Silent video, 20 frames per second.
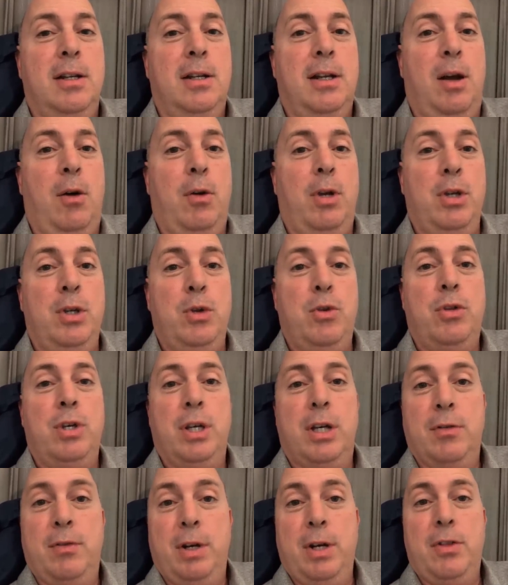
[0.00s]
Now, can you
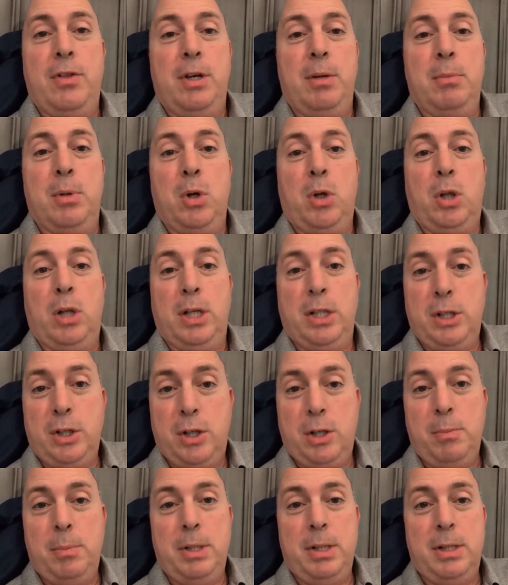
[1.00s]
think of anything Bill Clinton
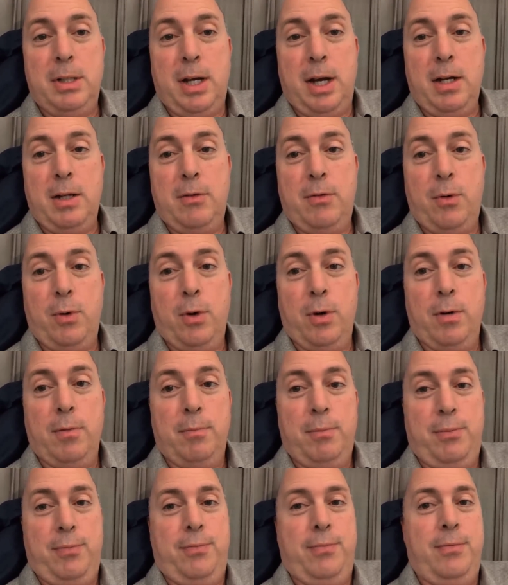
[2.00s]
could be indicted for?
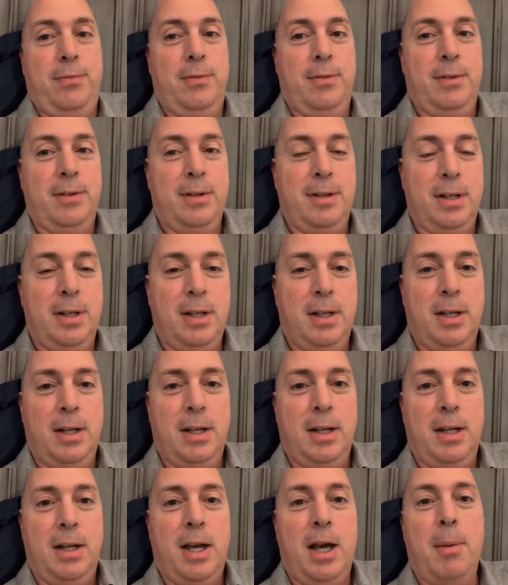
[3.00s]

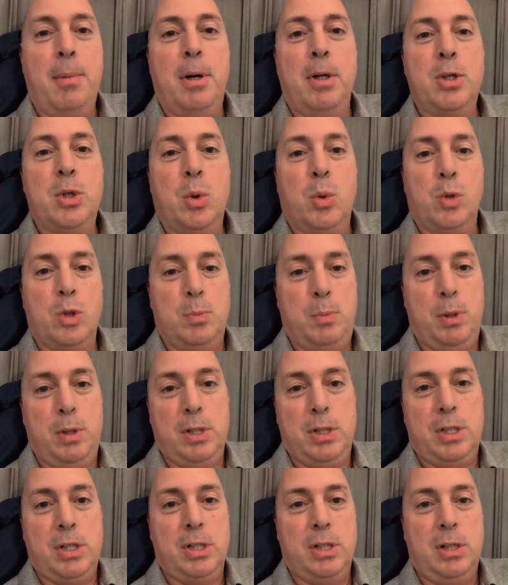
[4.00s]
How about George
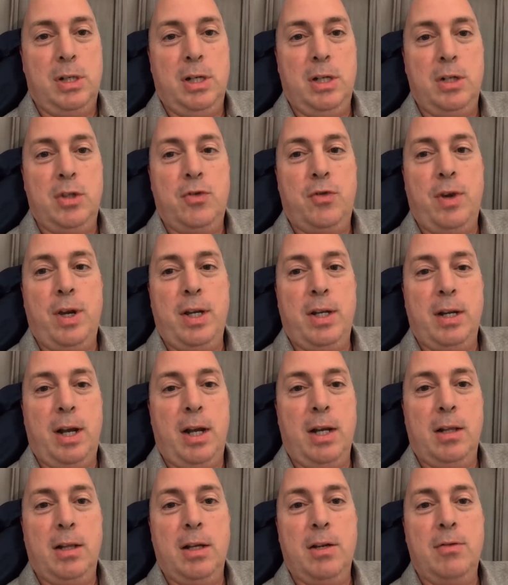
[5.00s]
Bush and his fake
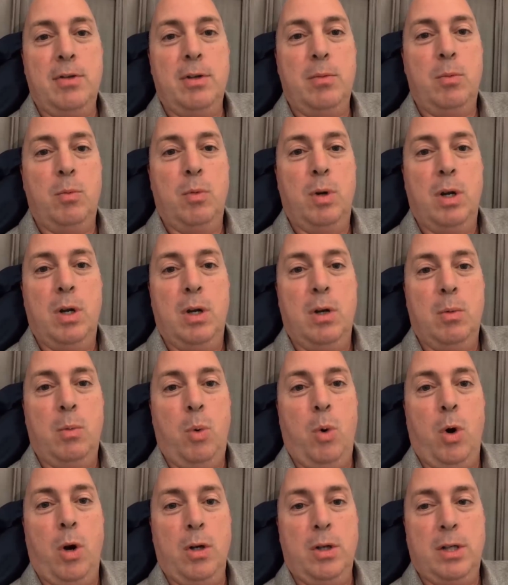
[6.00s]
9/11
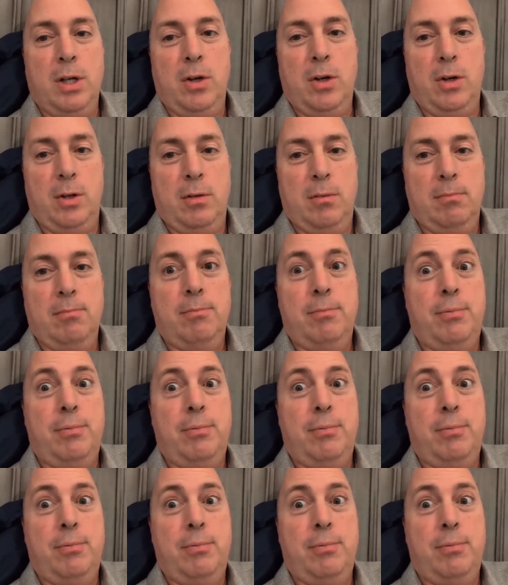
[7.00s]
war on terror?